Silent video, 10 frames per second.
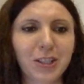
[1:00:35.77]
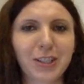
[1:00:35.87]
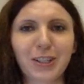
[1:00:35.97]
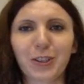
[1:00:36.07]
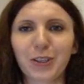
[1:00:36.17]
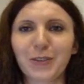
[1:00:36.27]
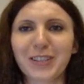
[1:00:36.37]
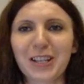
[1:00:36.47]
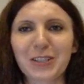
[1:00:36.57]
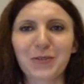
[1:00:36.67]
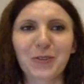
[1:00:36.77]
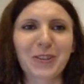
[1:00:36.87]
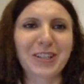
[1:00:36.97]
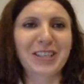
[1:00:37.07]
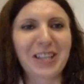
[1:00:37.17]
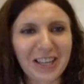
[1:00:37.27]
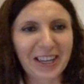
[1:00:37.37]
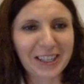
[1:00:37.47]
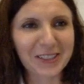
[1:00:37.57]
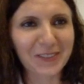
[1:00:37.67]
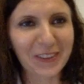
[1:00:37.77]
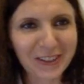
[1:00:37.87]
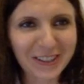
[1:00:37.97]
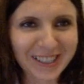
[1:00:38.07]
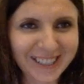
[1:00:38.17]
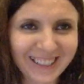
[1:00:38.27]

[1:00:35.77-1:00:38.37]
there are a lot of Salesforce experts.